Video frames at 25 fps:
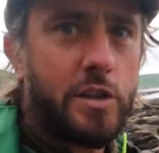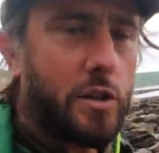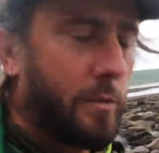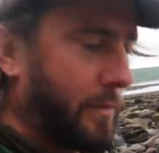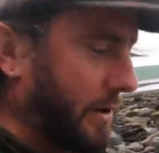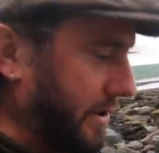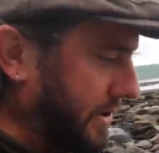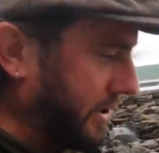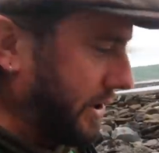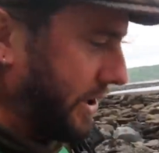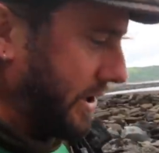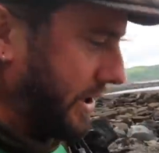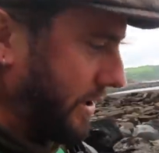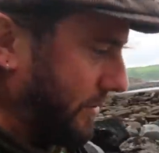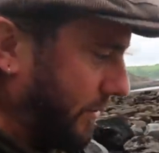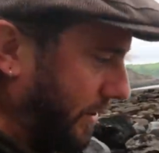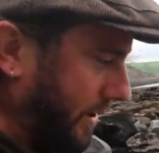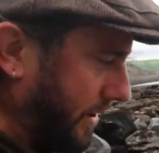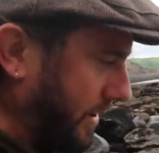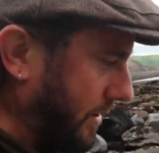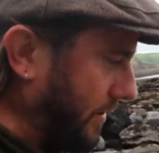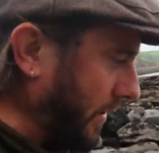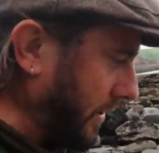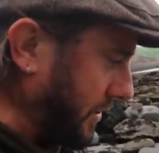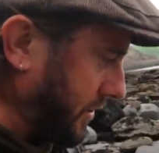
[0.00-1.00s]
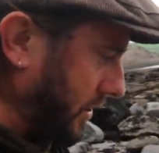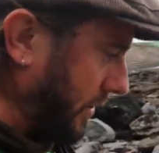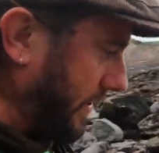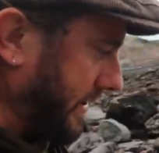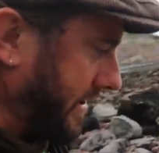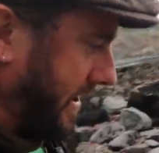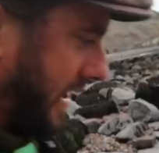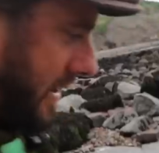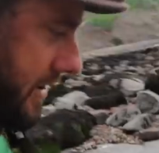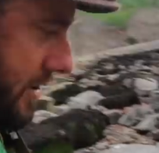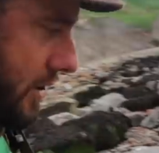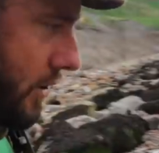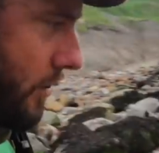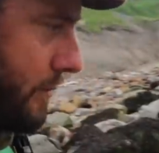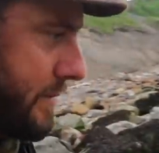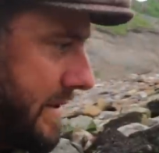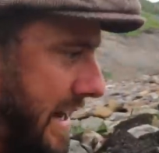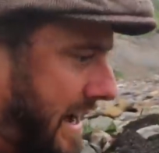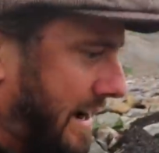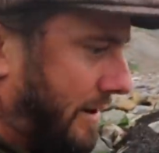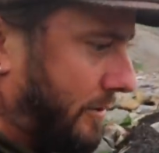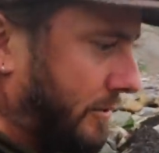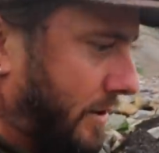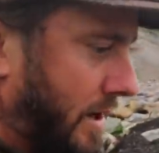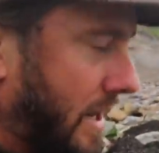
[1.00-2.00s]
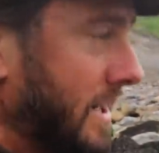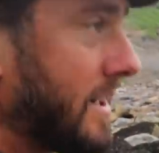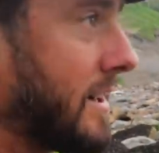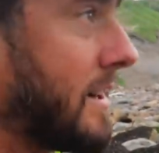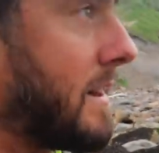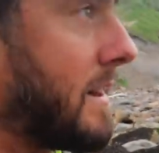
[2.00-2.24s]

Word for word: something, don't you? You want Joey D to come down